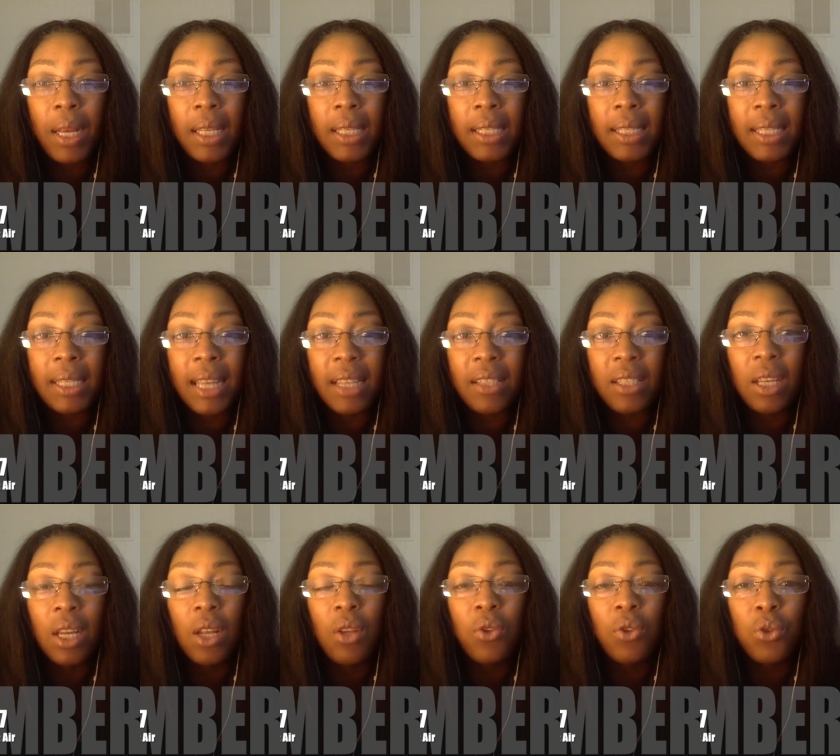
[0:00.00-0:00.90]
is that
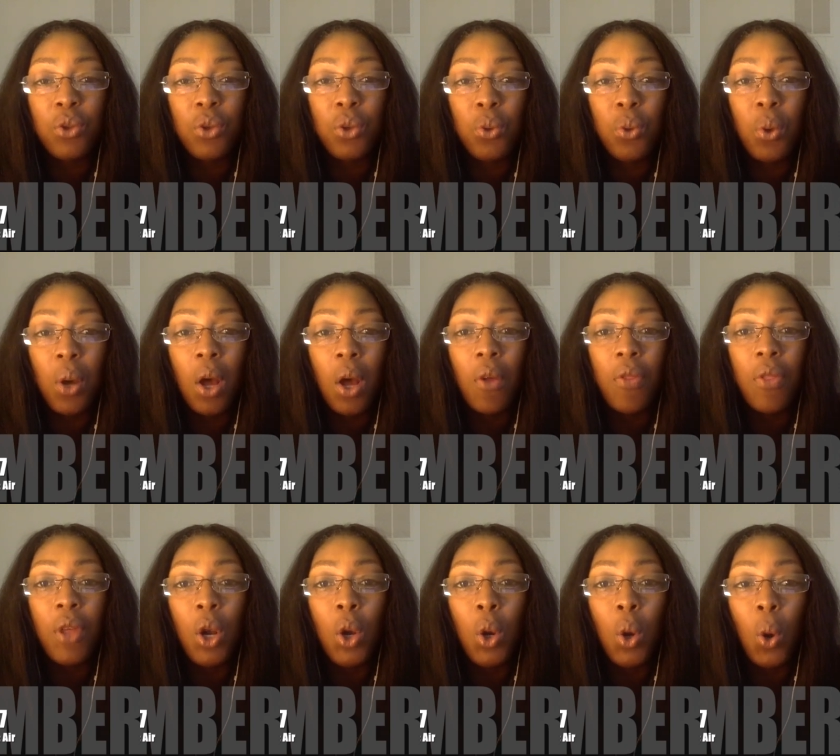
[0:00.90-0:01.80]
through
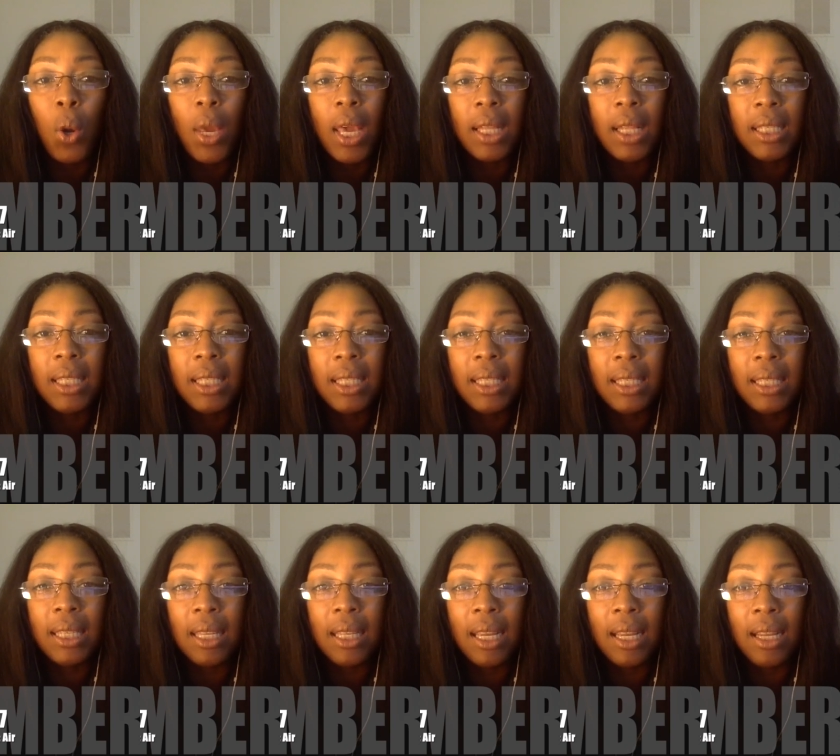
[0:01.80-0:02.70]
the
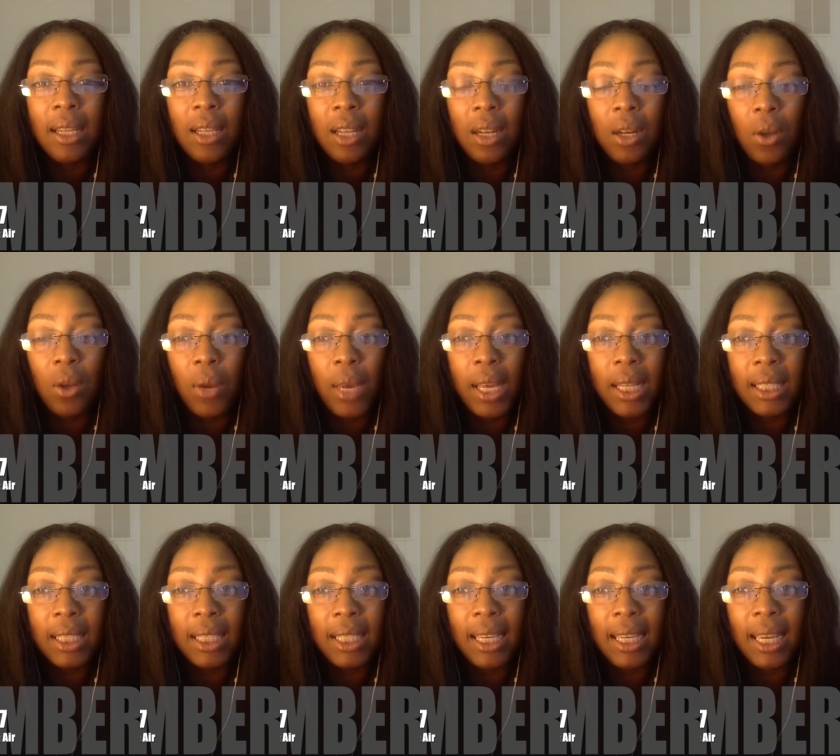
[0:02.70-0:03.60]

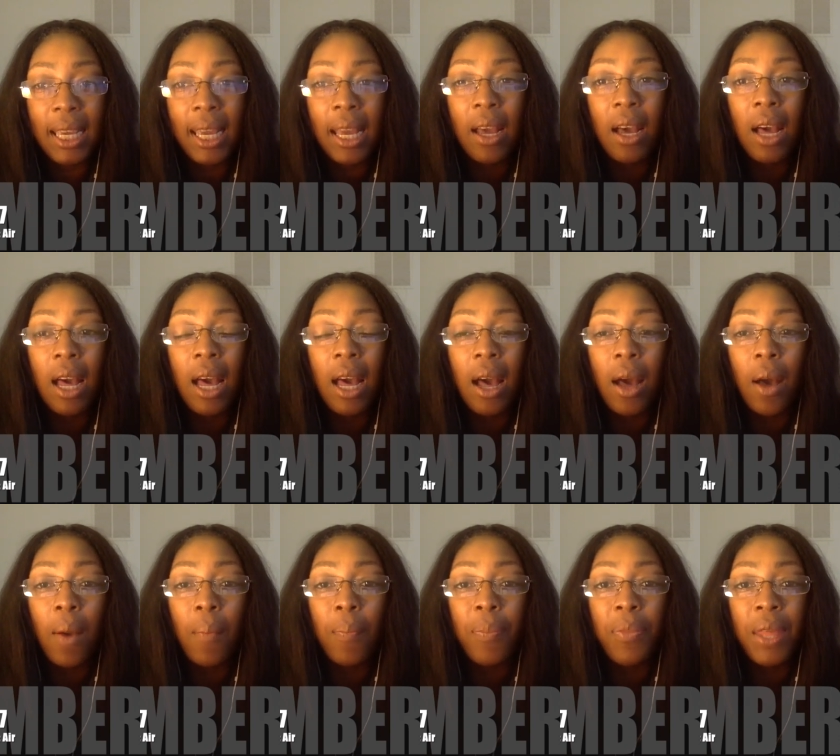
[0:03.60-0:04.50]
loyalty
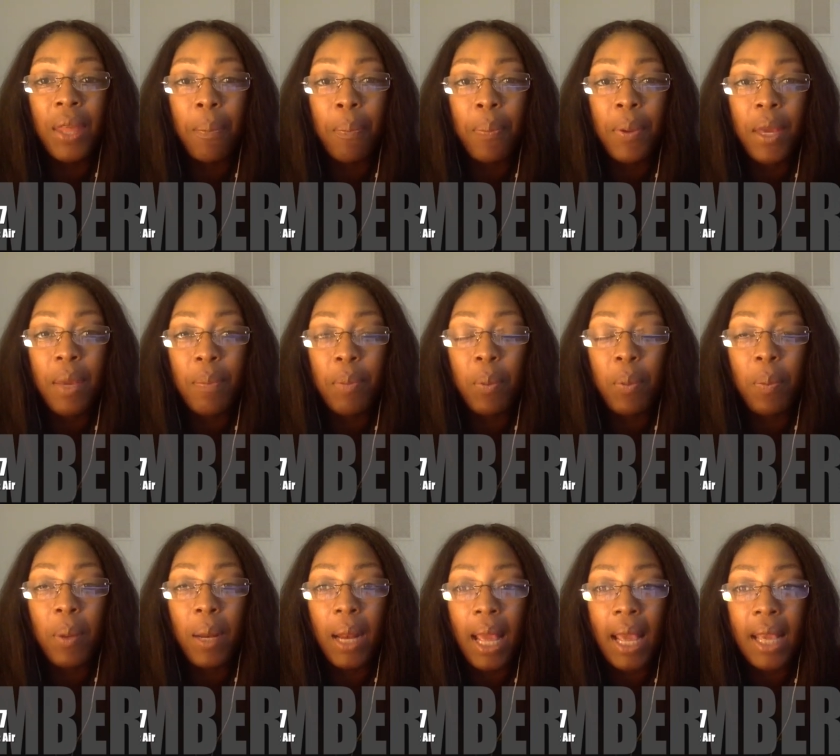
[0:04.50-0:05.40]
that people
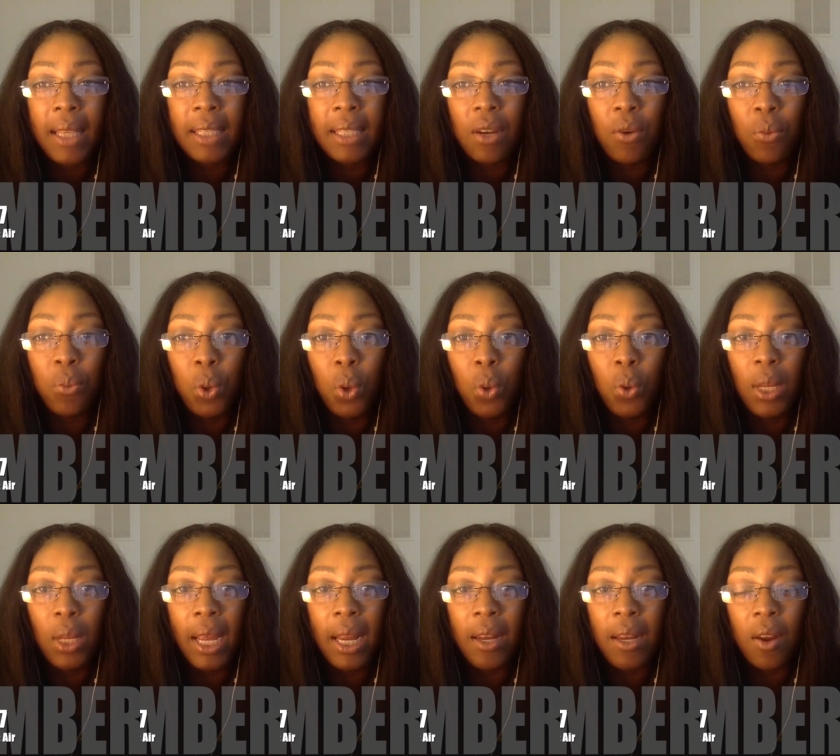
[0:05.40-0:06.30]
plays a
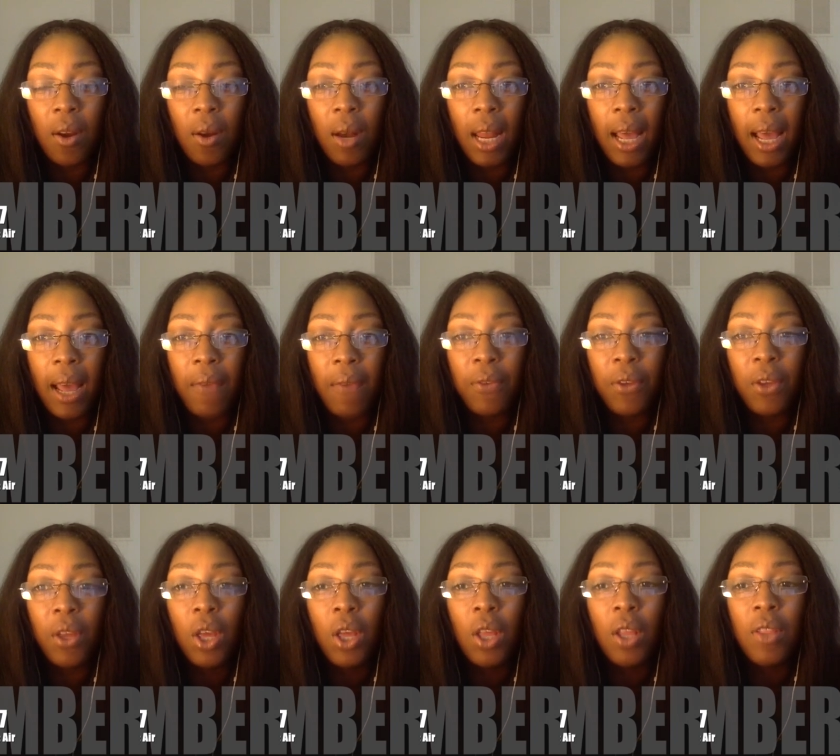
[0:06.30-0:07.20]
role in your life,
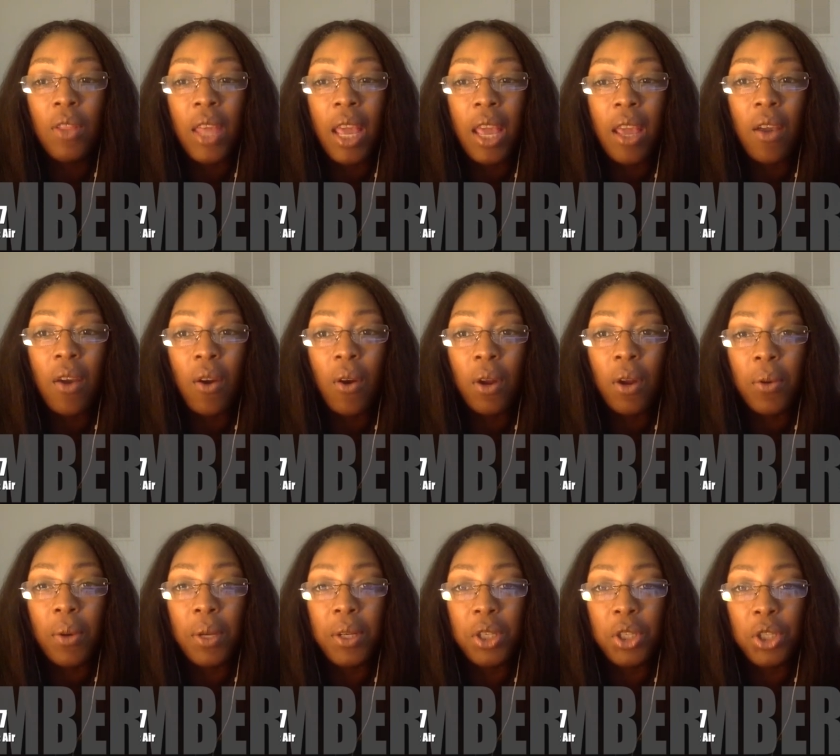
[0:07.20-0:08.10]
they are
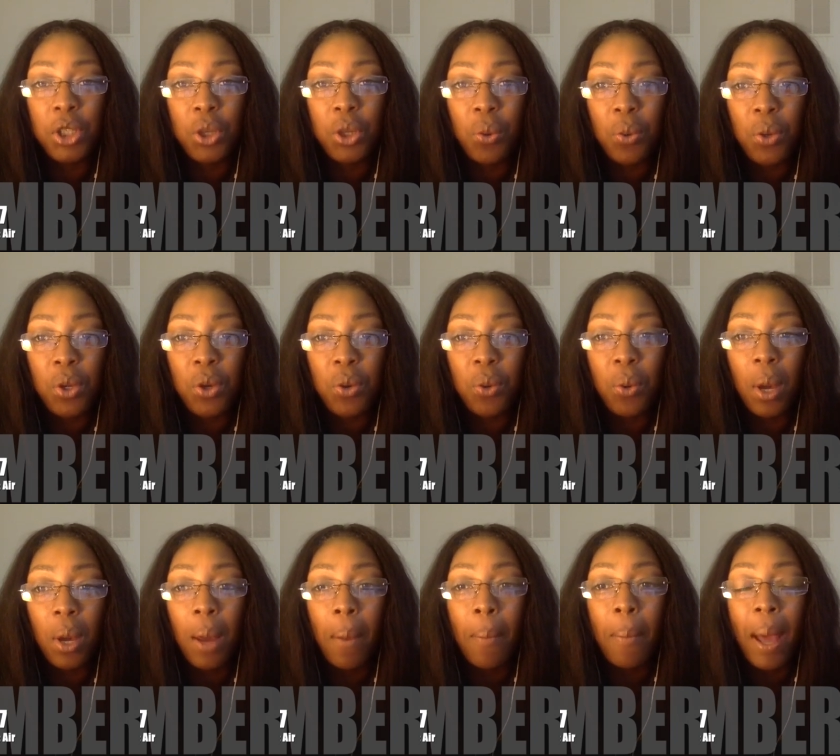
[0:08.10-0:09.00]
going to show
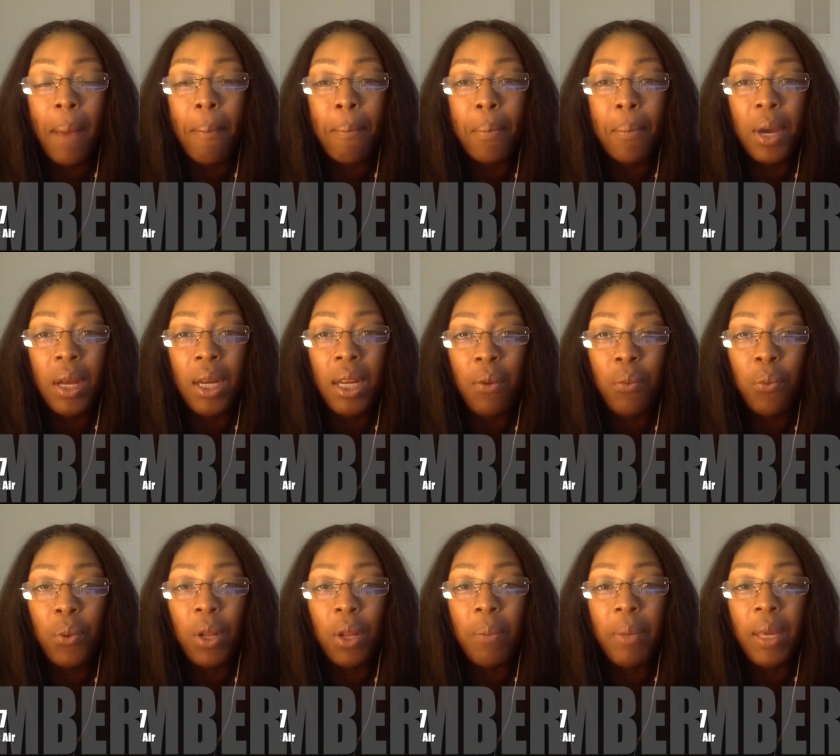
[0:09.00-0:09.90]
you by money
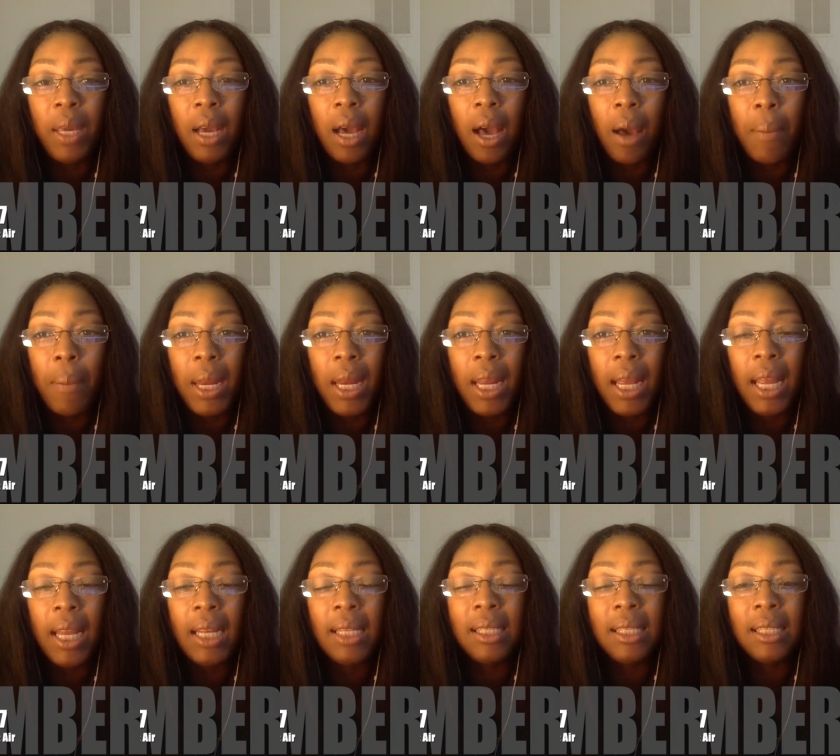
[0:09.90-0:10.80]
will be coming
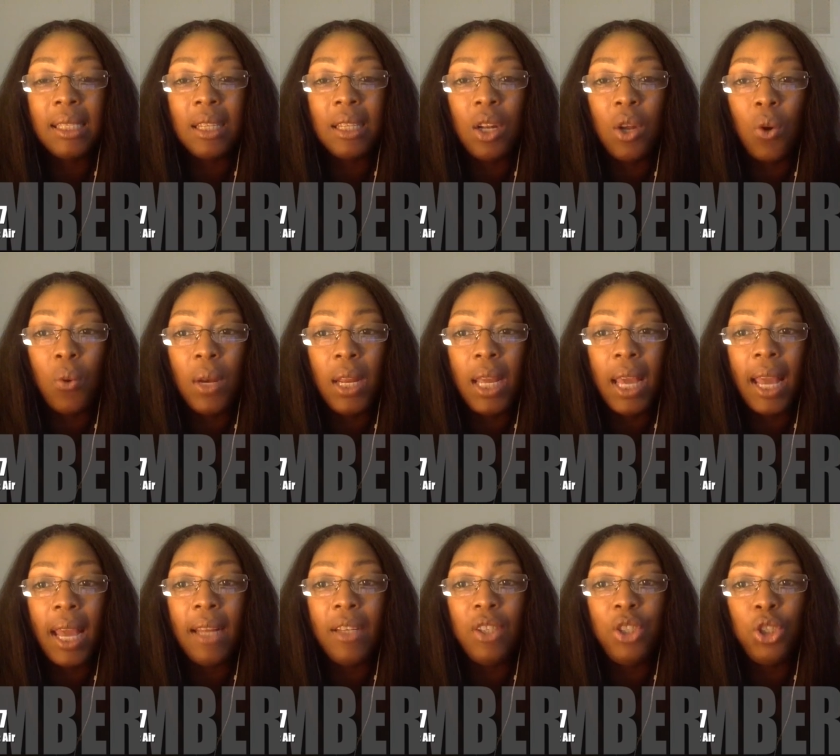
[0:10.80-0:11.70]
in slowly
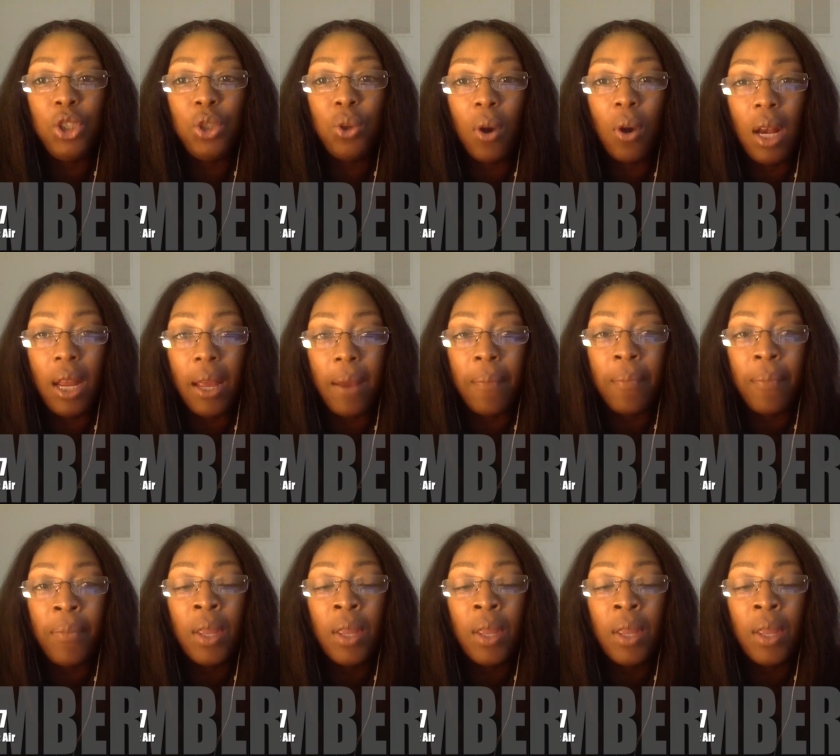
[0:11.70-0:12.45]
and surely.